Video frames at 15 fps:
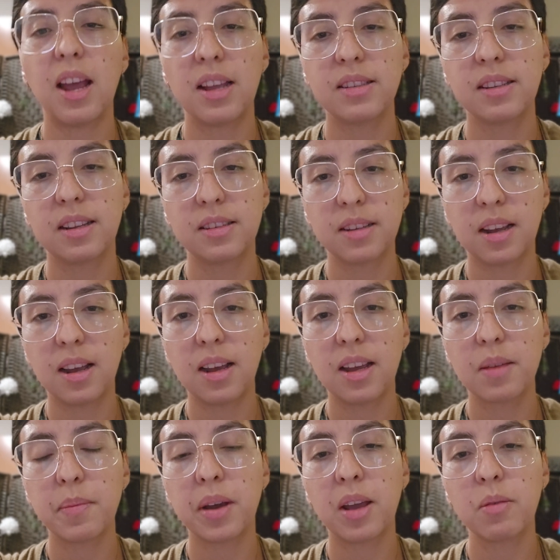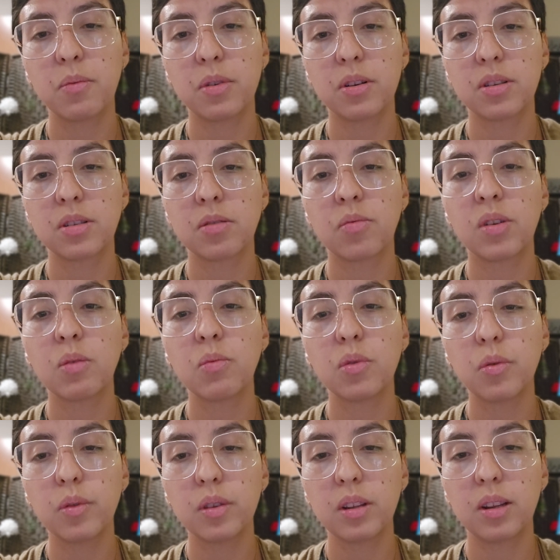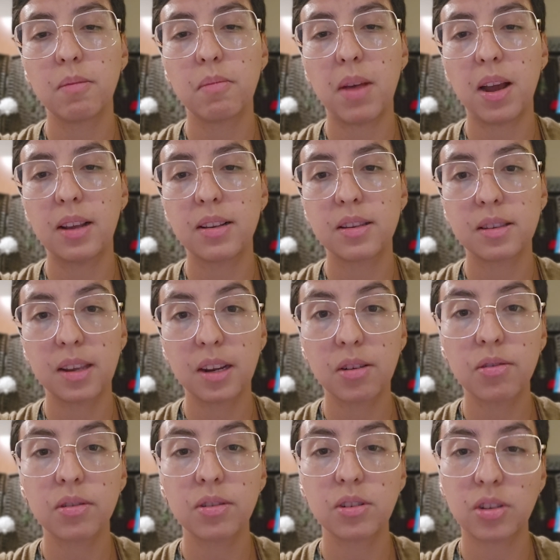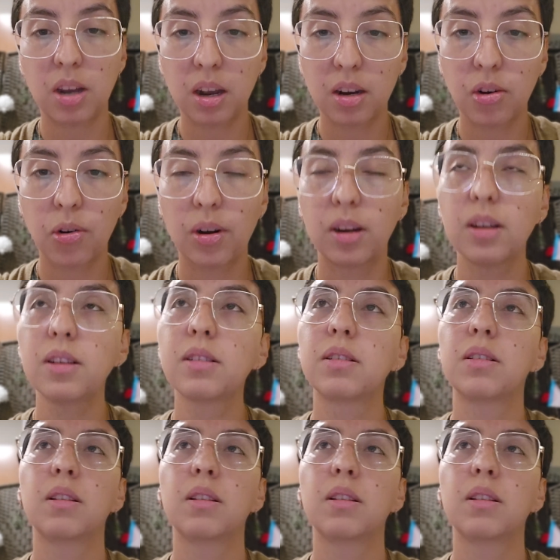at that time I was rewounding my sacral chakra,